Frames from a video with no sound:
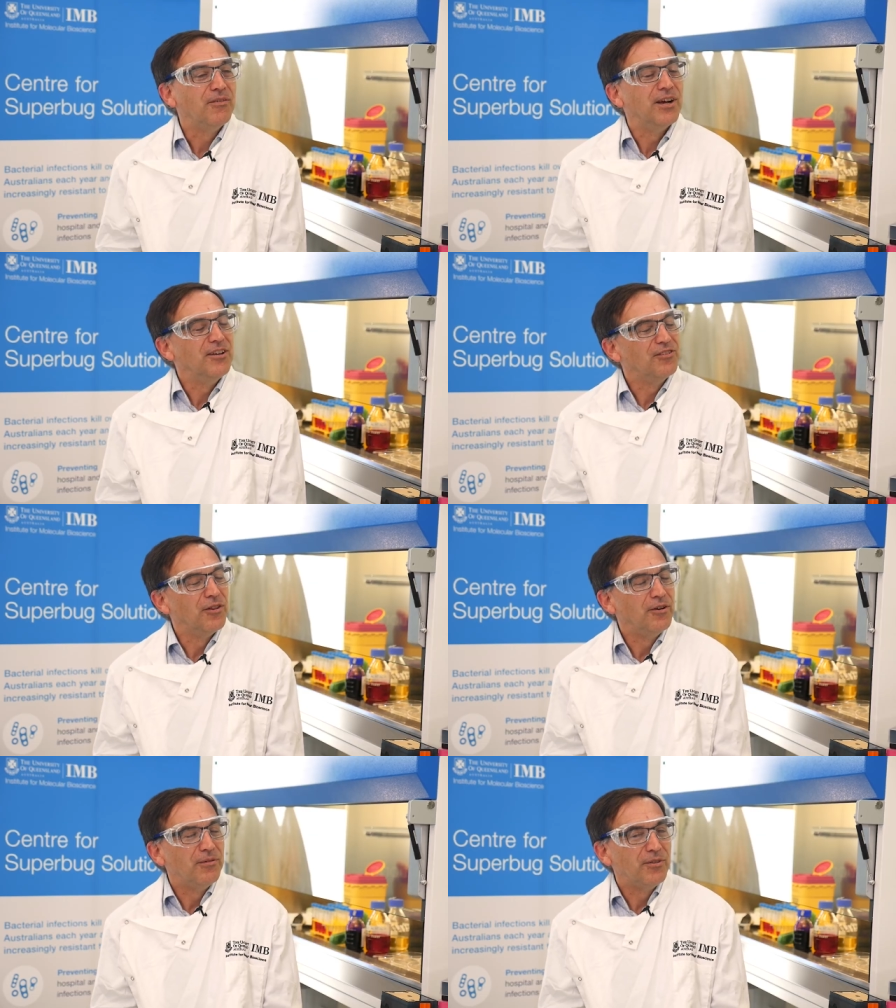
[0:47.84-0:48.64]
Right,
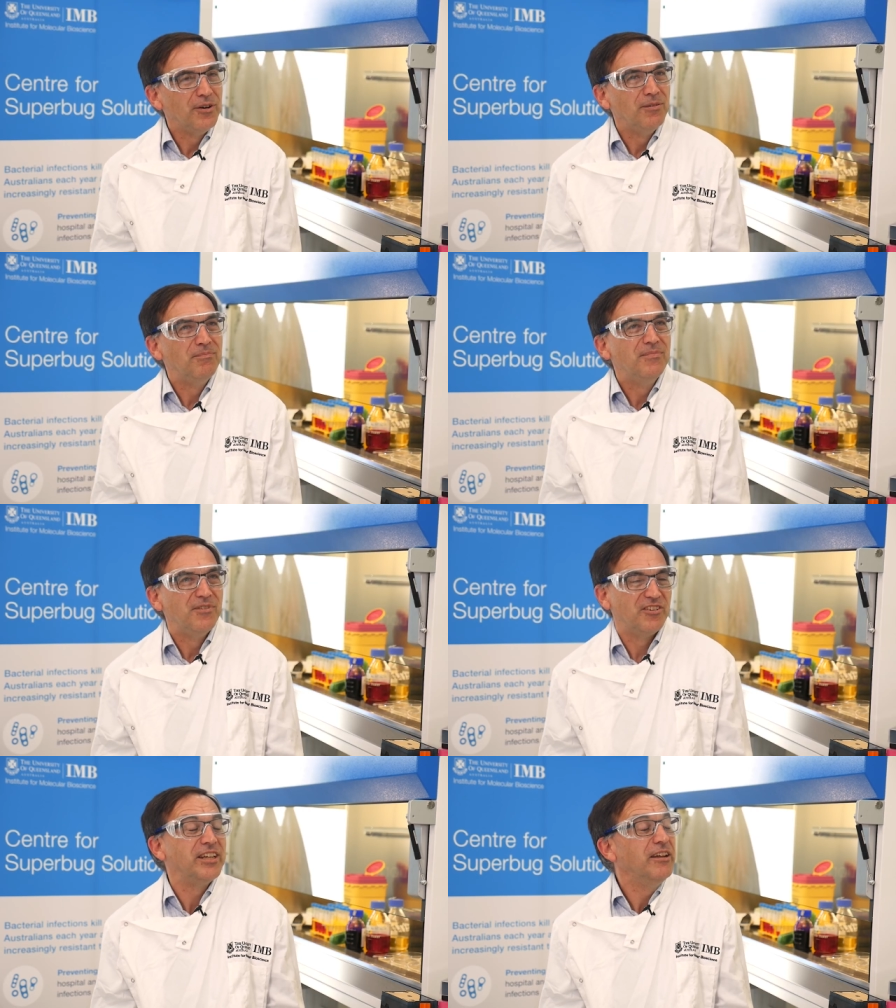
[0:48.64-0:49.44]
so their, their
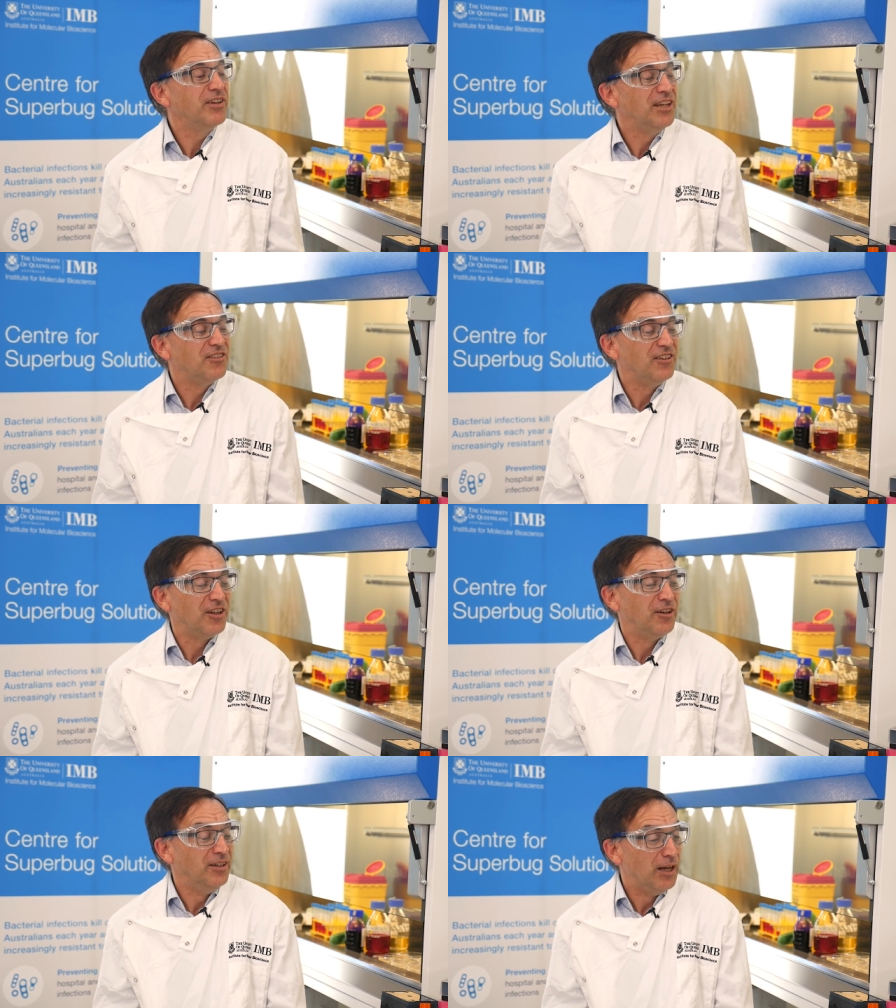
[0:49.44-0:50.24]
significance is
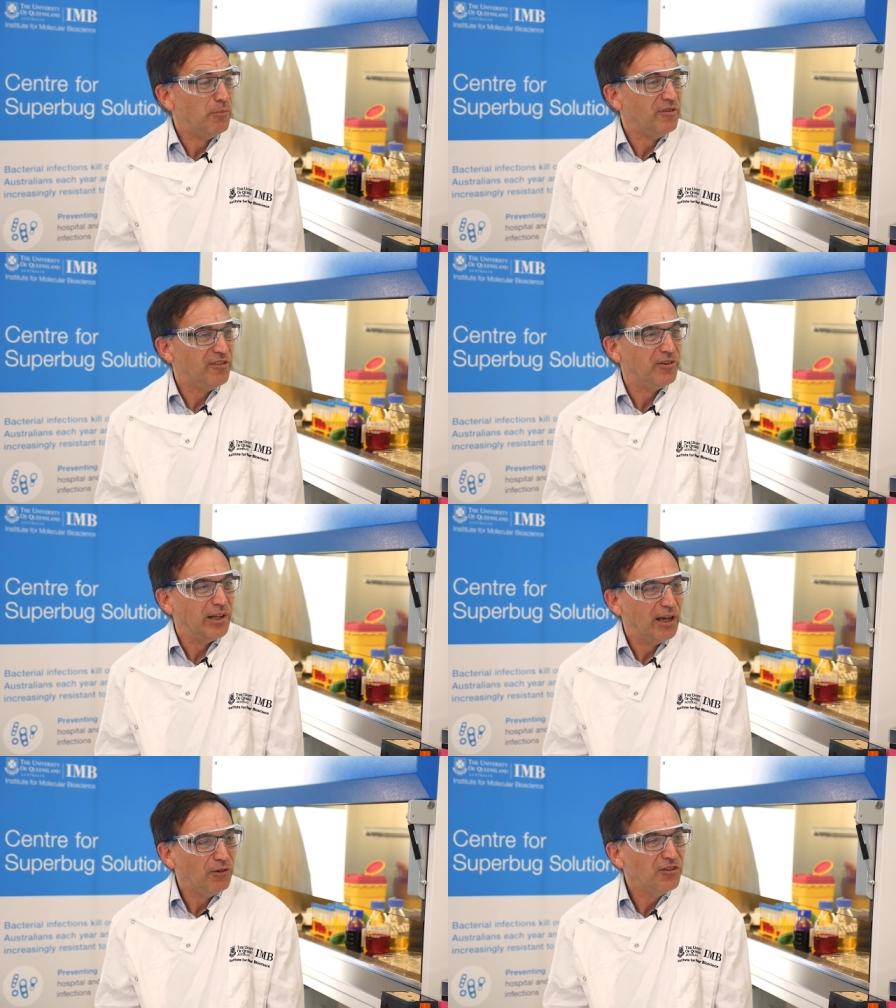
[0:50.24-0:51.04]
on a number of
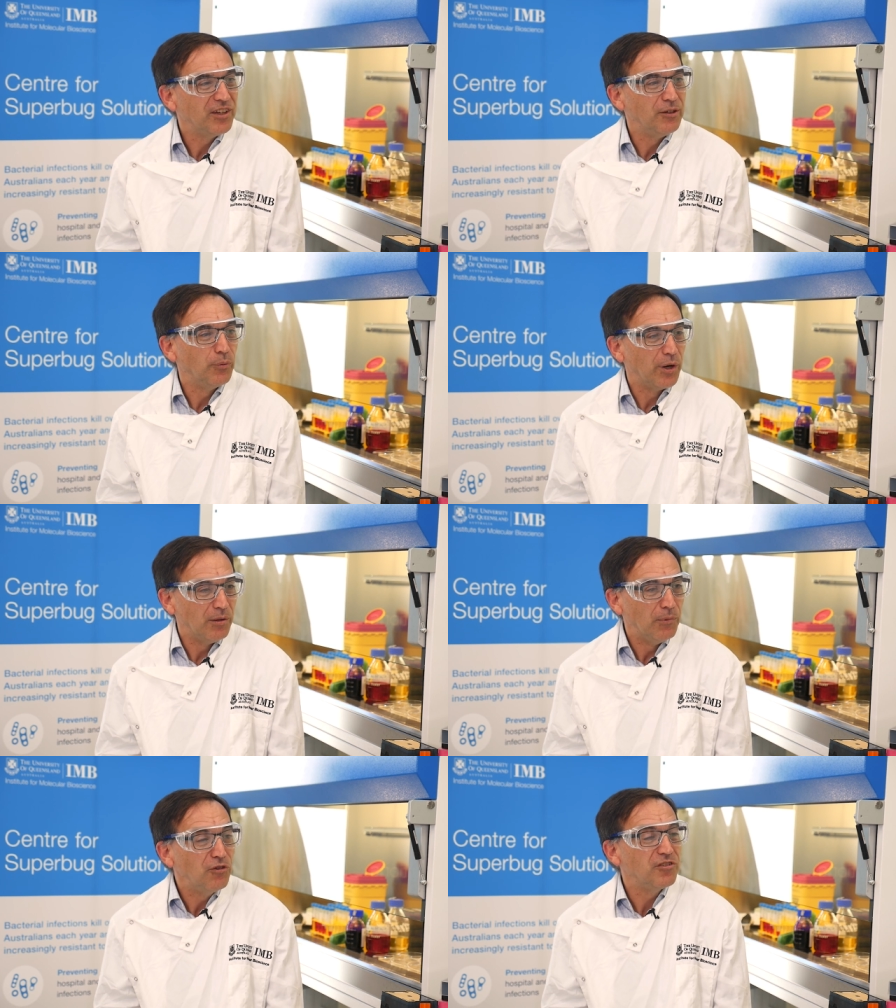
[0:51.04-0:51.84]
different levels, and one of
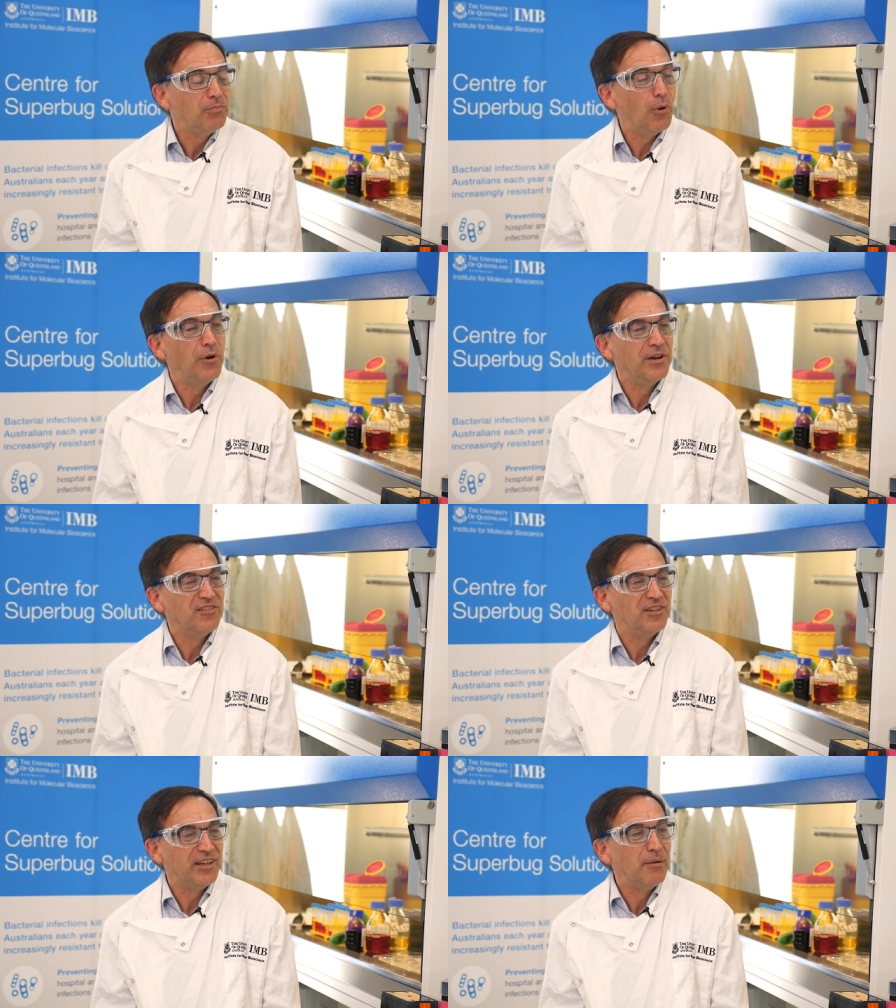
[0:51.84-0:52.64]
the most important is it